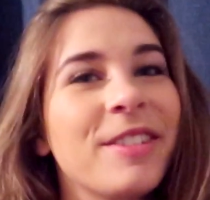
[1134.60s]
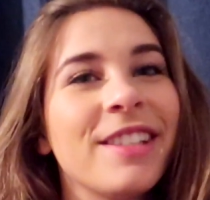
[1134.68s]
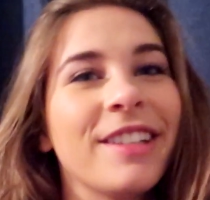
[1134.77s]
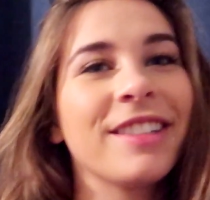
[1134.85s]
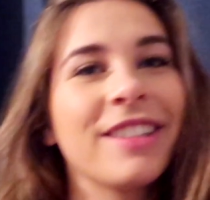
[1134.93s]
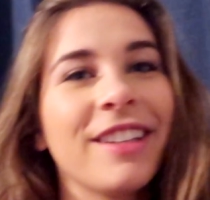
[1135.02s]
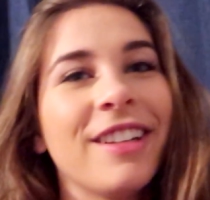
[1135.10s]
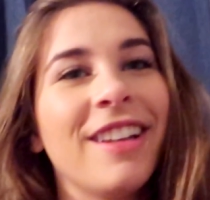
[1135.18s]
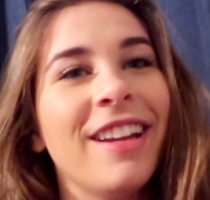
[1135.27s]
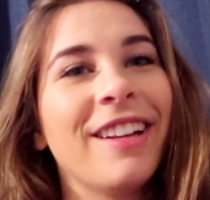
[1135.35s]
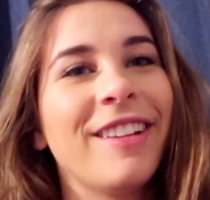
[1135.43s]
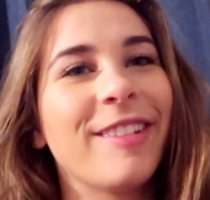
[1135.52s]
seriously
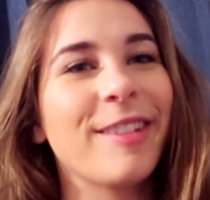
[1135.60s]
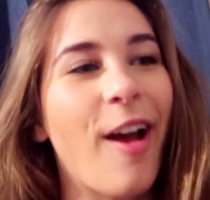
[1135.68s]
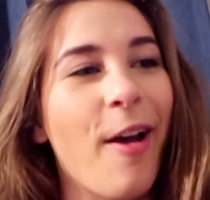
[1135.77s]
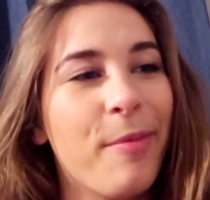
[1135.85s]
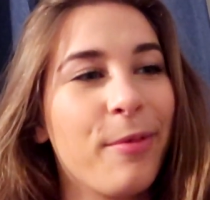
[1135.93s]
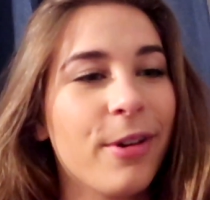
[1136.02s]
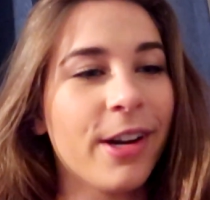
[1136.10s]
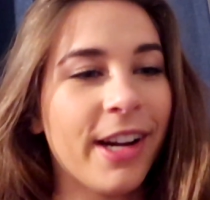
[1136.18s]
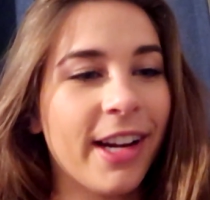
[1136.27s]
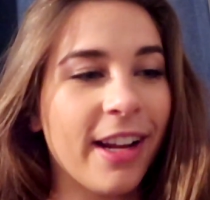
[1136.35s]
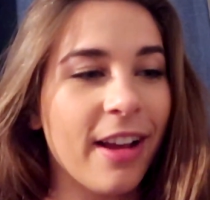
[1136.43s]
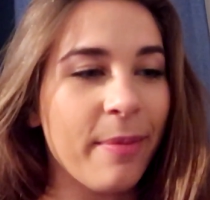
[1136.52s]
need to stop
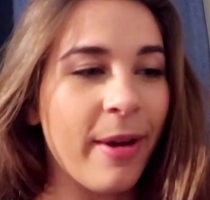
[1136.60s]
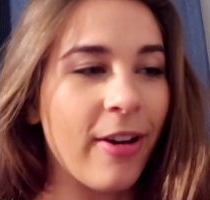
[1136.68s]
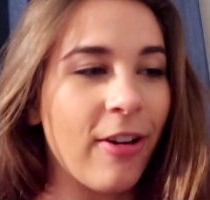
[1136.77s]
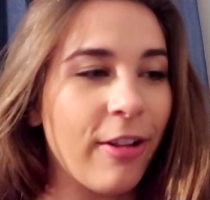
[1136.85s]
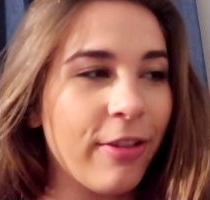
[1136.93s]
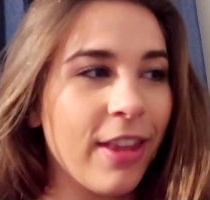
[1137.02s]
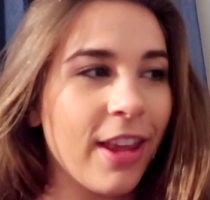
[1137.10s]
worrying about all